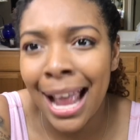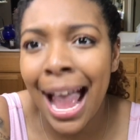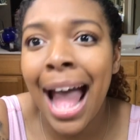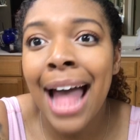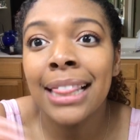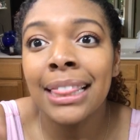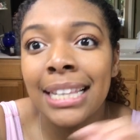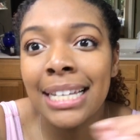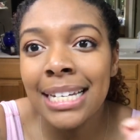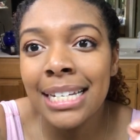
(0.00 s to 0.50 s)

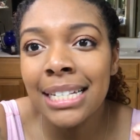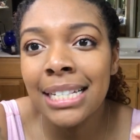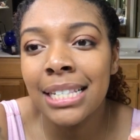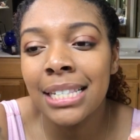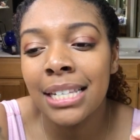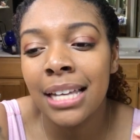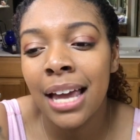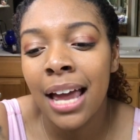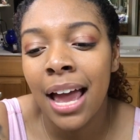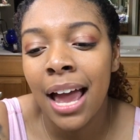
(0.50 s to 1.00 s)
At
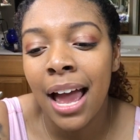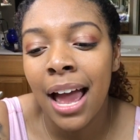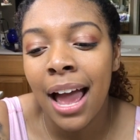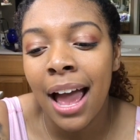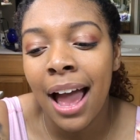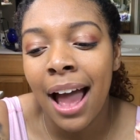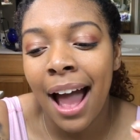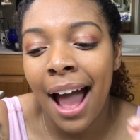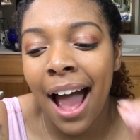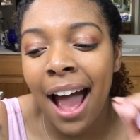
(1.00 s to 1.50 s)
least
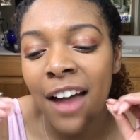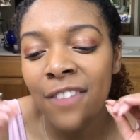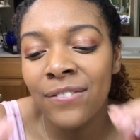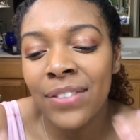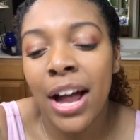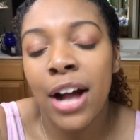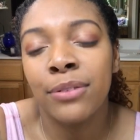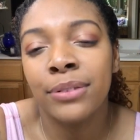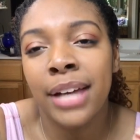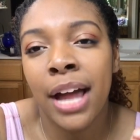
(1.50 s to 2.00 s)
I
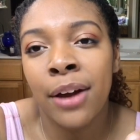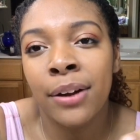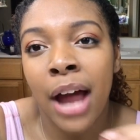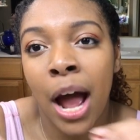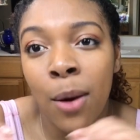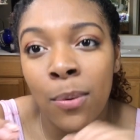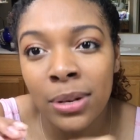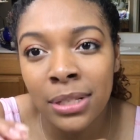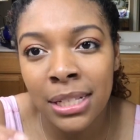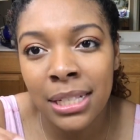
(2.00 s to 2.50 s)
found out I
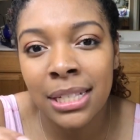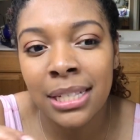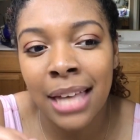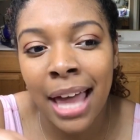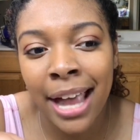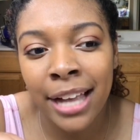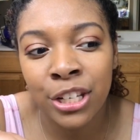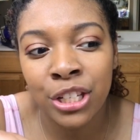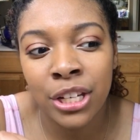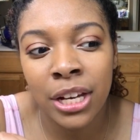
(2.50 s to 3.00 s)
was a
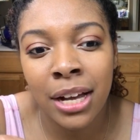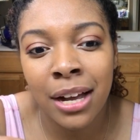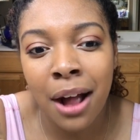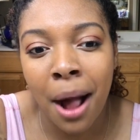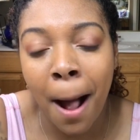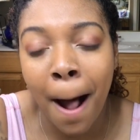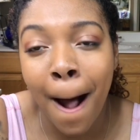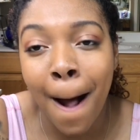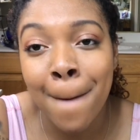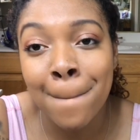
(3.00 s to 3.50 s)
side chick
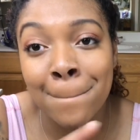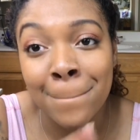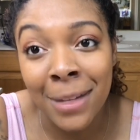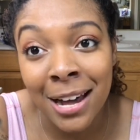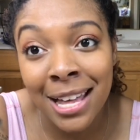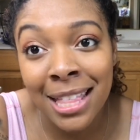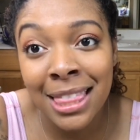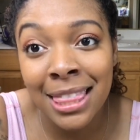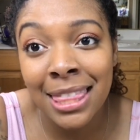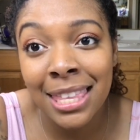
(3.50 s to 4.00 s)
a
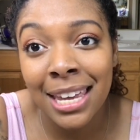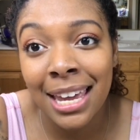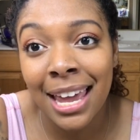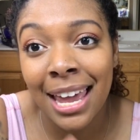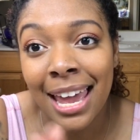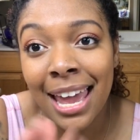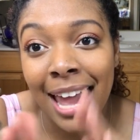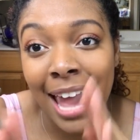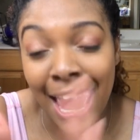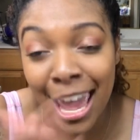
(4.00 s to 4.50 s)
month
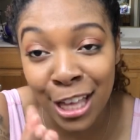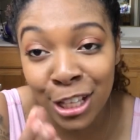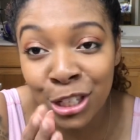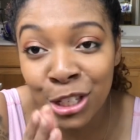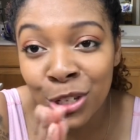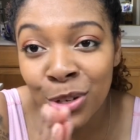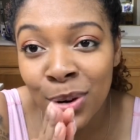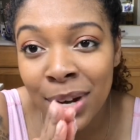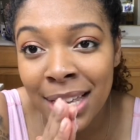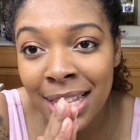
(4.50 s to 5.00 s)

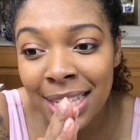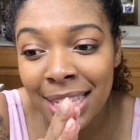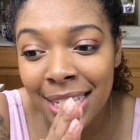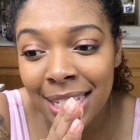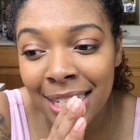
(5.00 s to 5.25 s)
into it